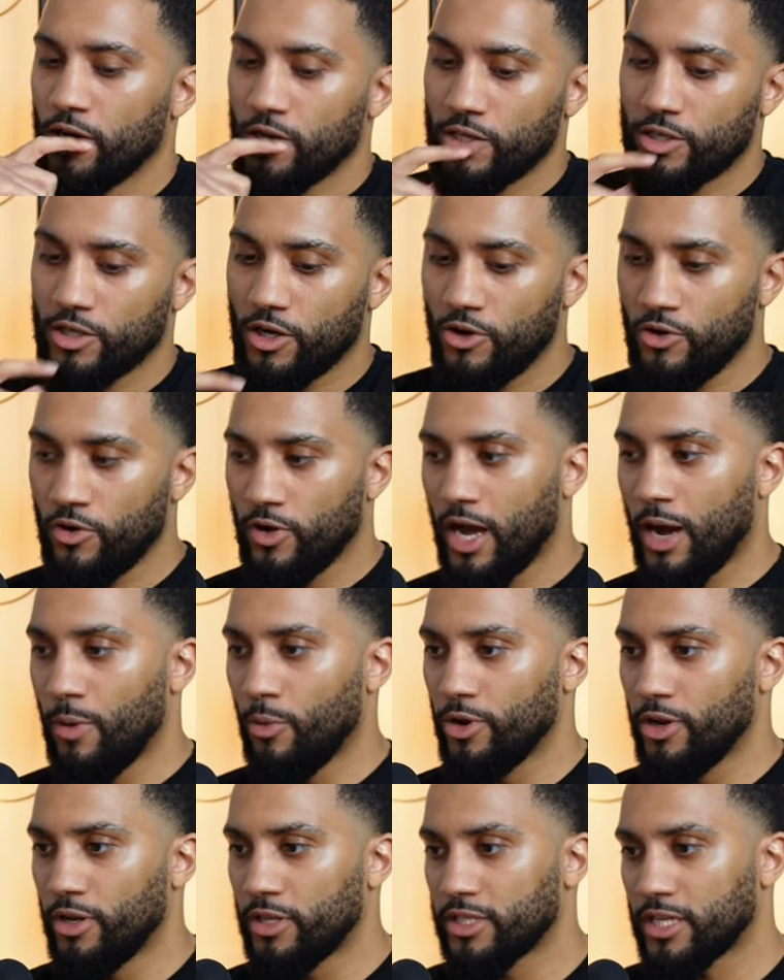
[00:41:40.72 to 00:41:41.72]
So I
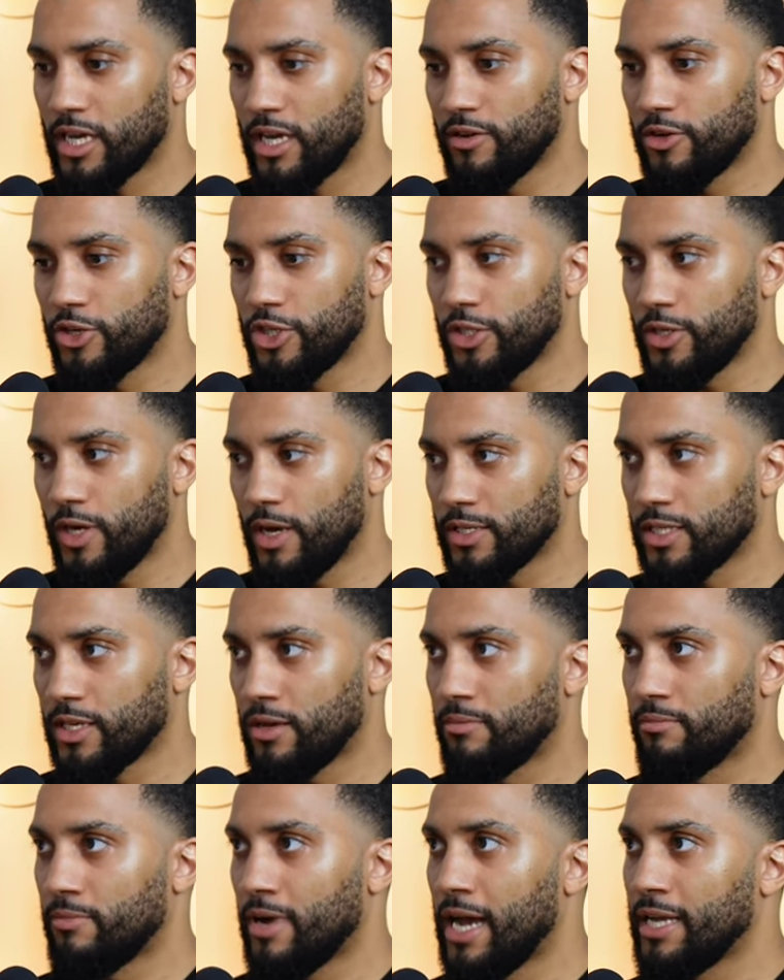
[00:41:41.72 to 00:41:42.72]
want to kind of shoot out
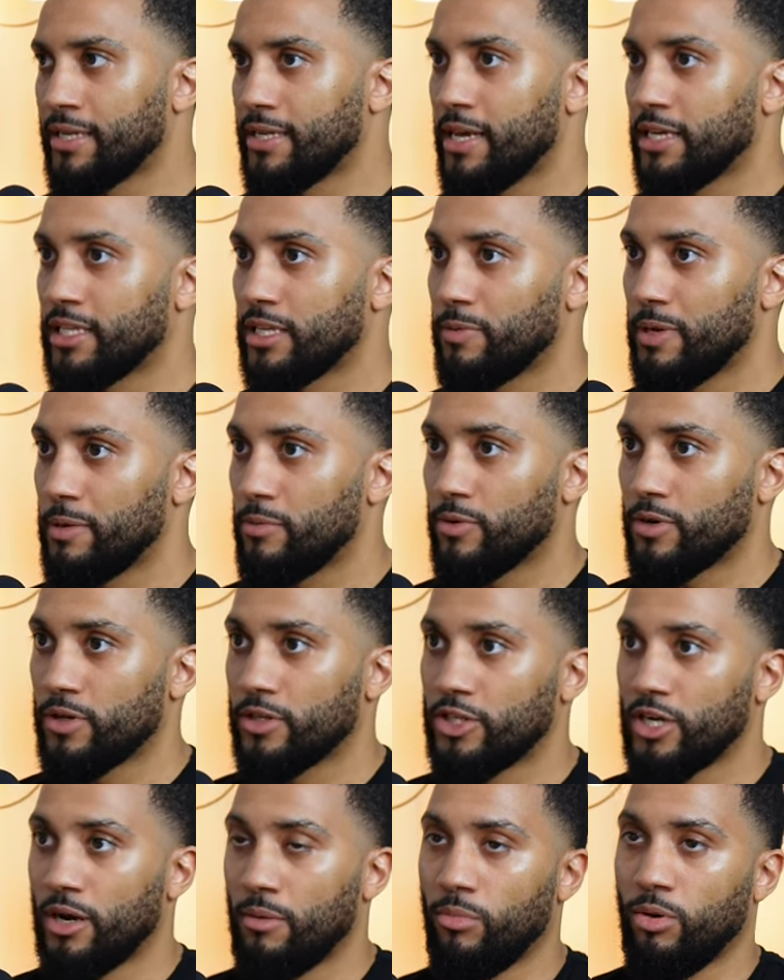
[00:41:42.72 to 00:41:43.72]
some ideas that people
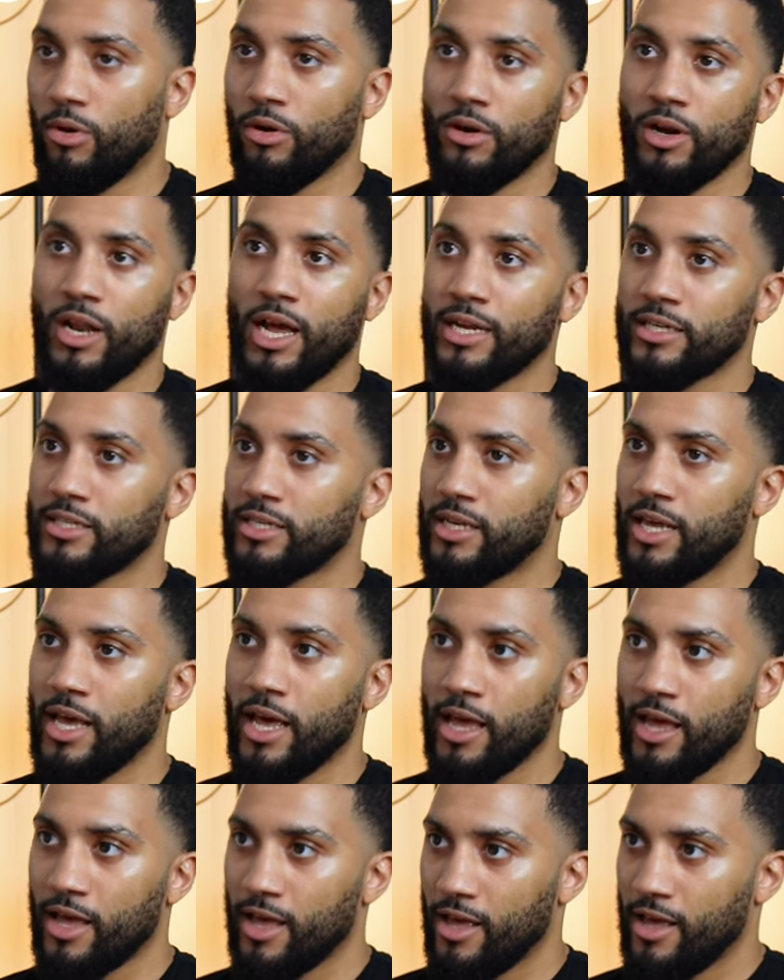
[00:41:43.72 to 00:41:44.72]
can jump on like
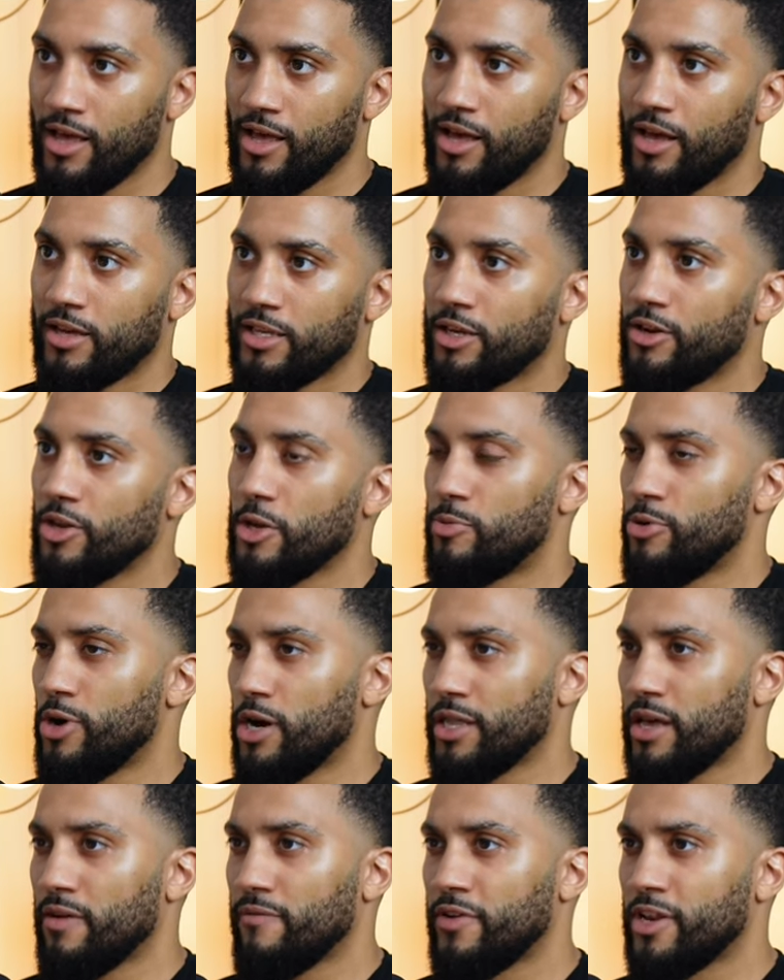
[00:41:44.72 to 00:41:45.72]
today. Yeah. So I know you put
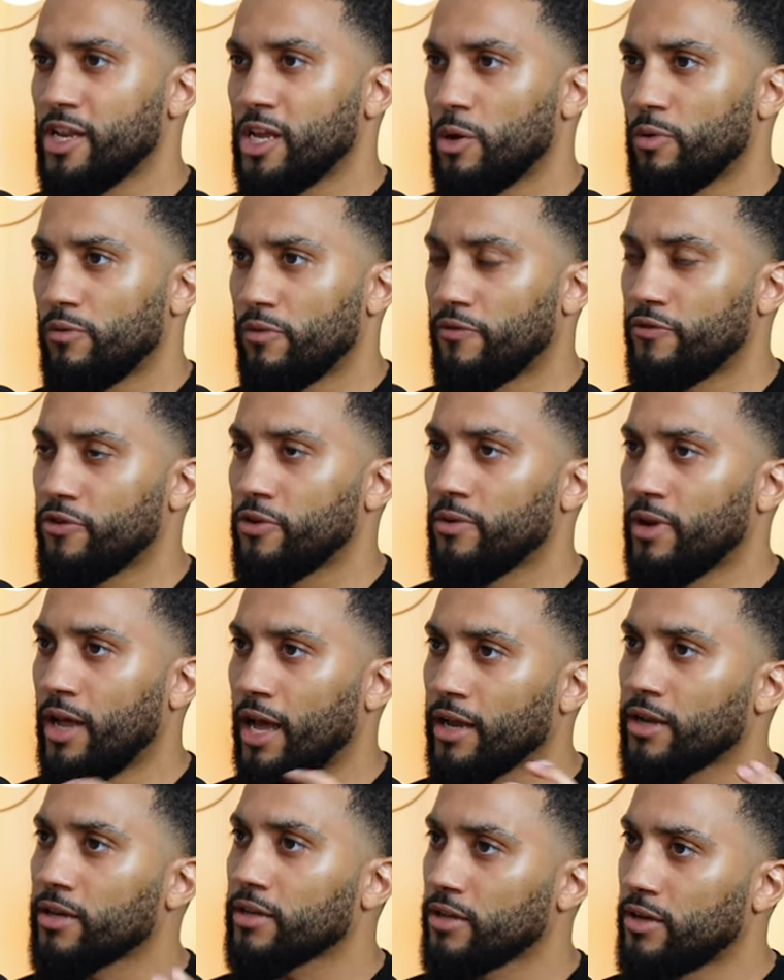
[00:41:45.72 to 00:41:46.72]
out that video with a few
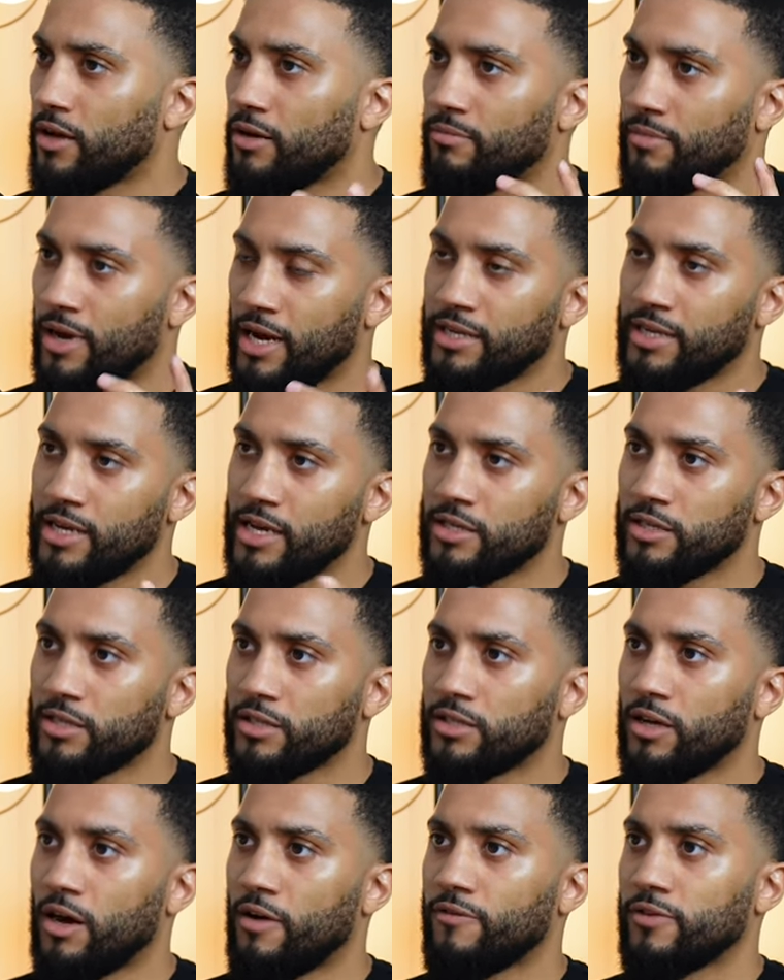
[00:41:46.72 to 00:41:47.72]
like ideas and
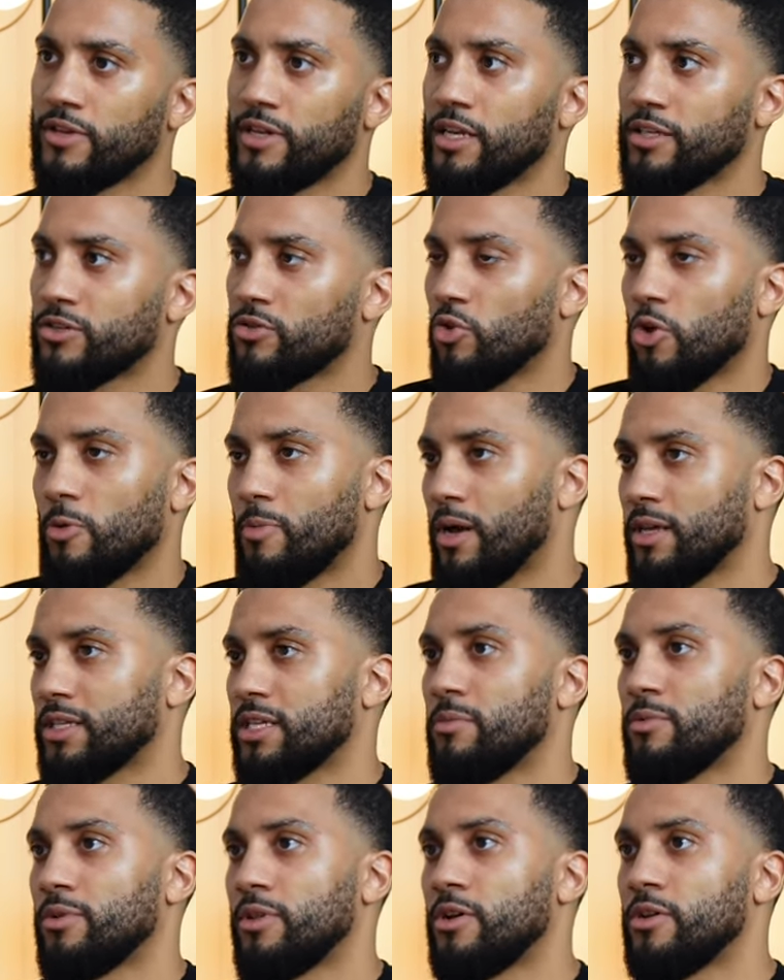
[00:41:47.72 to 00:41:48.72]
stuff. So let's talk about
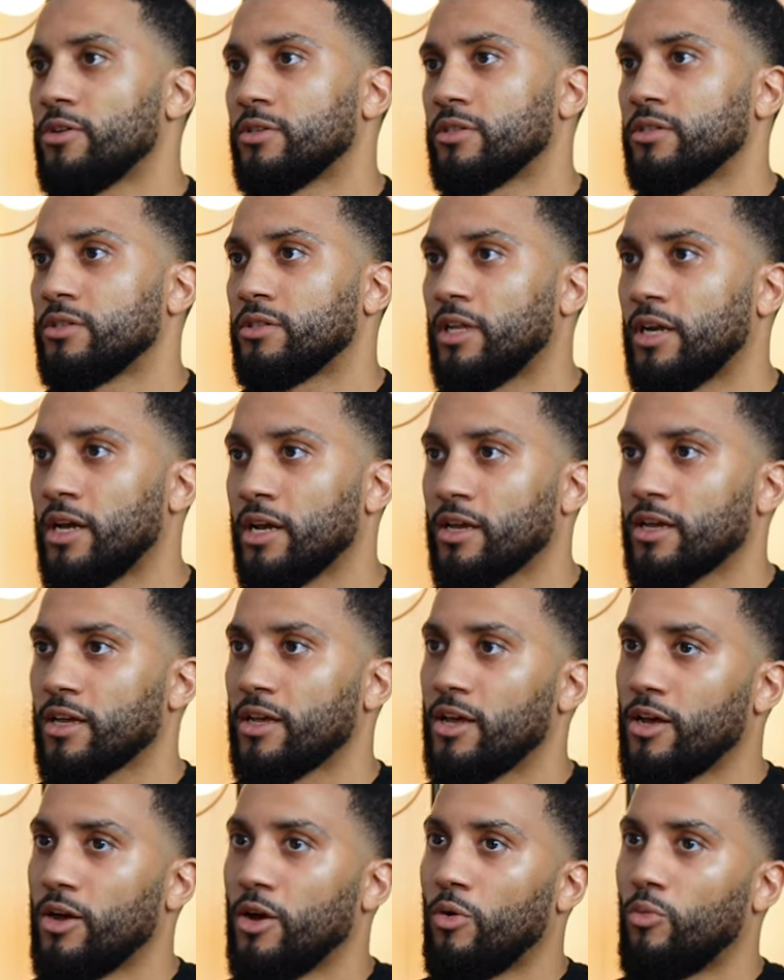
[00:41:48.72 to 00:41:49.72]
some of those and like
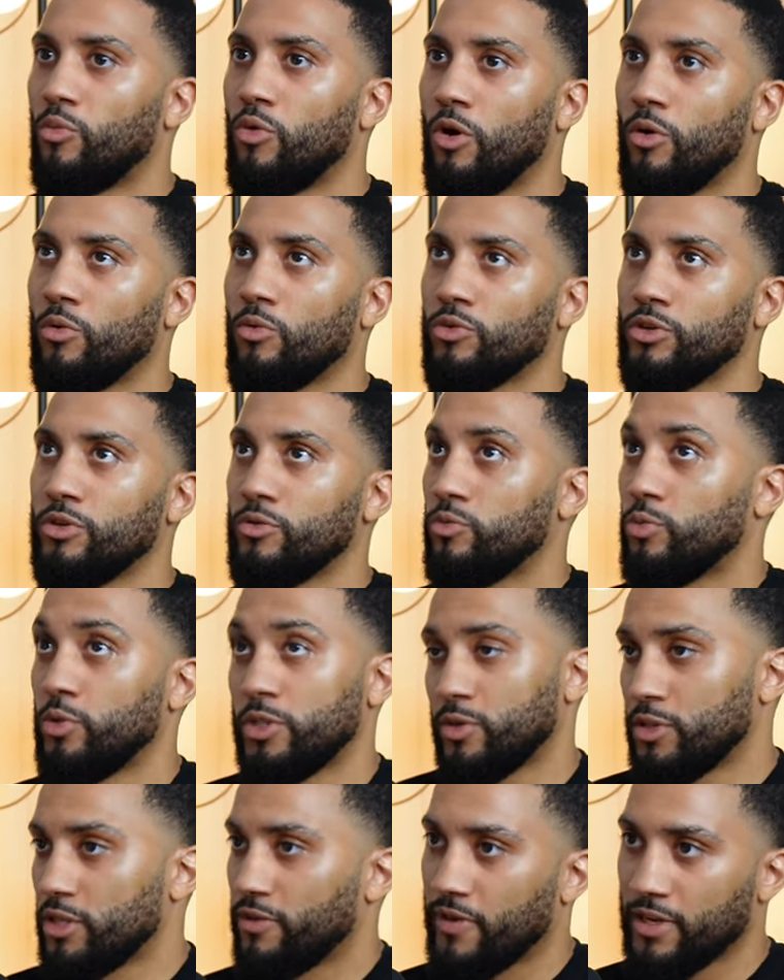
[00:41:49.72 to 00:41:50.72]

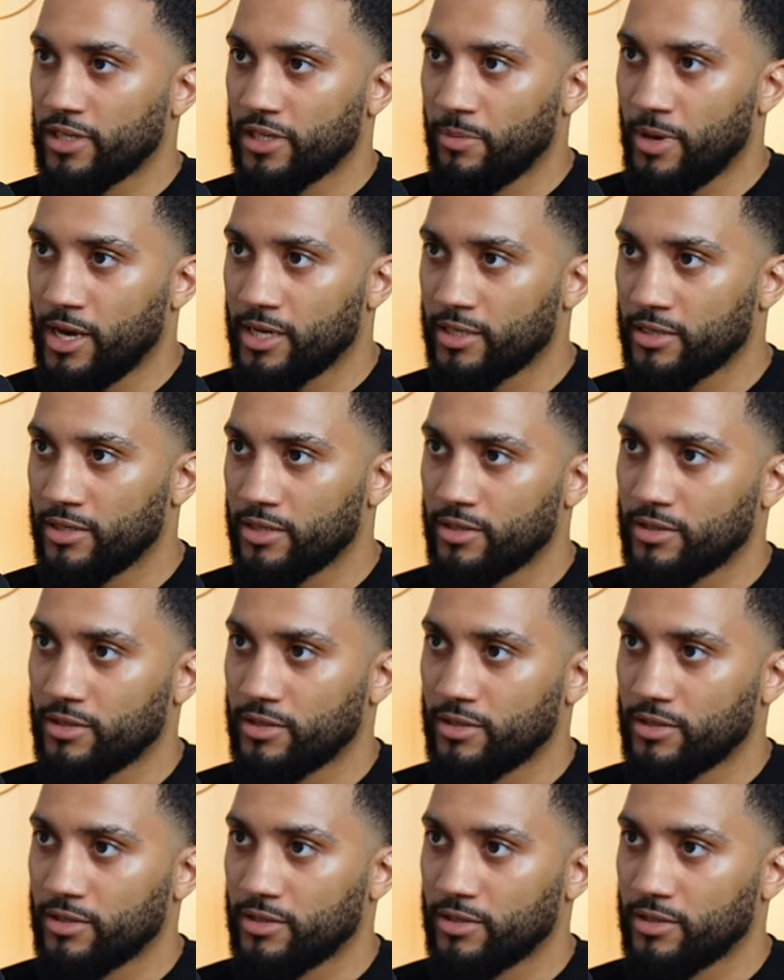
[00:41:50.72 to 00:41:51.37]
which one do you think is the best?